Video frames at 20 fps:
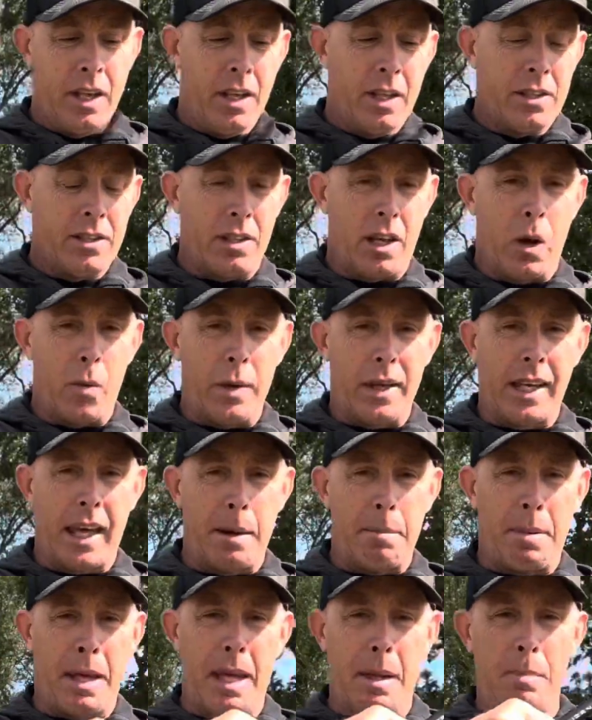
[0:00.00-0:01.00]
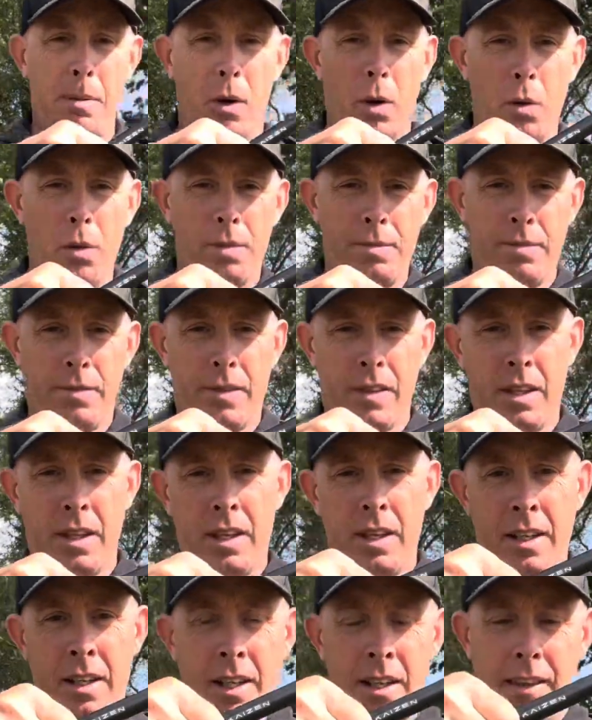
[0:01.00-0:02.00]
So we get people,
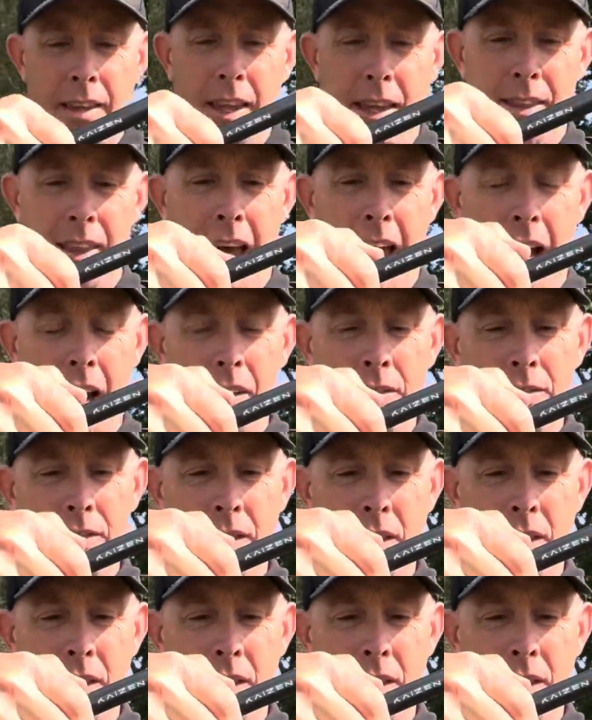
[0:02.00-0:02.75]
they're there,